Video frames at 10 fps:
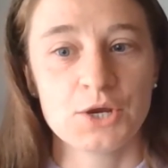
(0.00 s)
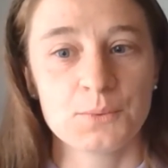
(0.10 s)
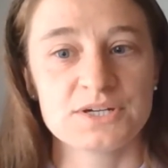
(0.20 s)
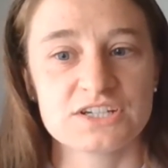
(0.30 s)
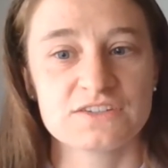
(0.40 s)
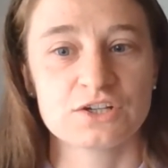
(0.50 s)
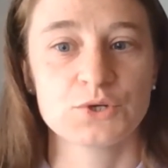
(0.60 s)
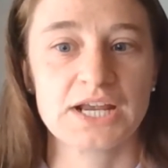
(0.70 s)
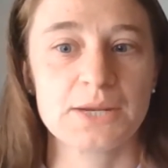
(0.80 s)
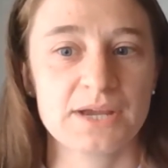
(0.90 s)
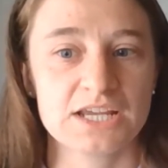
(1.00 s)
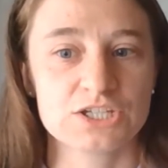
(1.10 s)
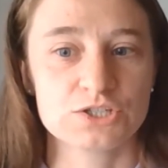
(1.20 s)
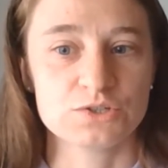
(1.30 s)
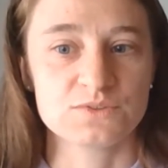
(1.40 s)
which is a great way
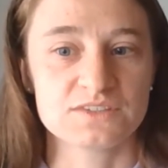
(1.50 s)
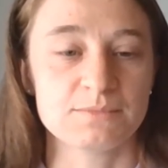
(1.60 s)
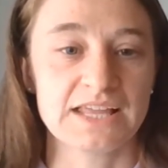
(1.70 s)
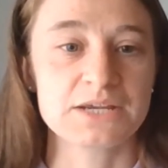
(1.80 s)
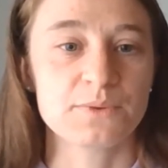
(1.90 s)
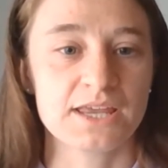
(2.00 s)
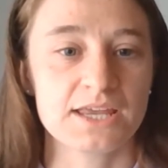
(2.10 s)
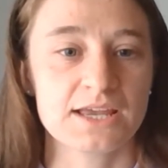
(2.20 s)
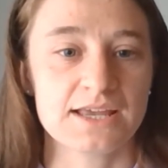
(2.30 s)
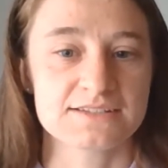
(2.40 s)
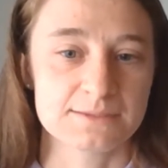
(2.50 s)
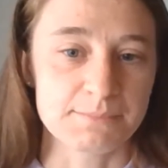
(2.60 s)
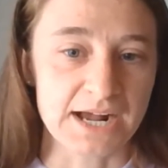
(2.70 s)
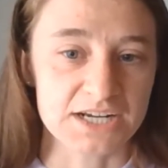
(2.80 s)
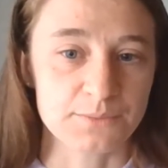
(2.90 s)
to do some lightweight and some
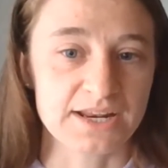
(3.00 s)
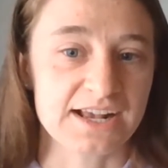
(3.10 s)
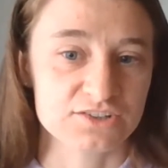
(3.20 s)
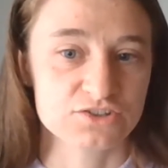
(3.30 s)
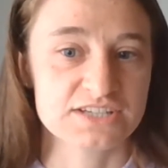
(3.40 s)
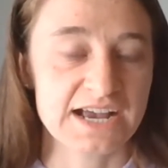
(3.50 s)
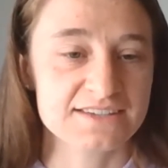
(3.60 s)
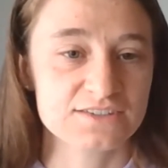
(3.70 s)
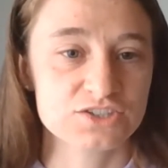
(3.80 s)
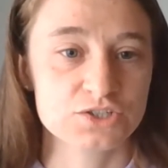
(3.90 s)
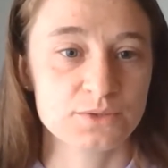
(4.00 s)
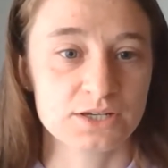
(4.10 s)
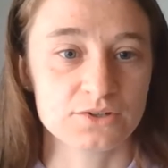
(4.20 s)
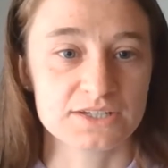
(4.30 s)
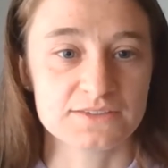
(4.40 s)
body weight exercises to
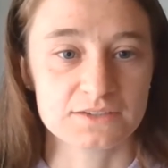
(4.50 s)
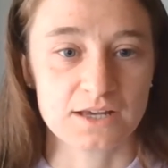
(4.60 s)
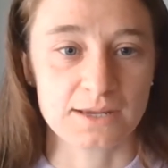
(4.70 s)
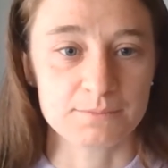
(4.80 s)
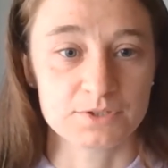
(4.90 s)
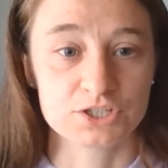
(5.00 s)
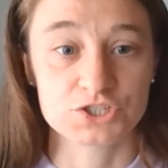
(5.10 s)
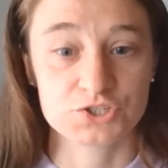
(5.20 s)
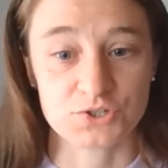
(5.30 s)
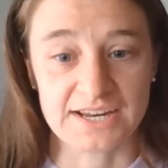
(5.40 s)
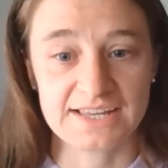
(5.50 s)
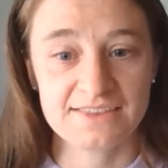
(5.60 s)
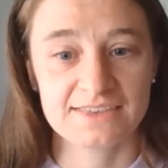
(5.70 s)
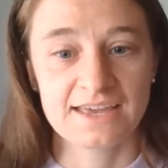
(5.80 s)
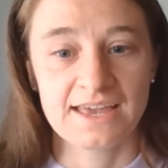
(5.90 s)
increase your strength.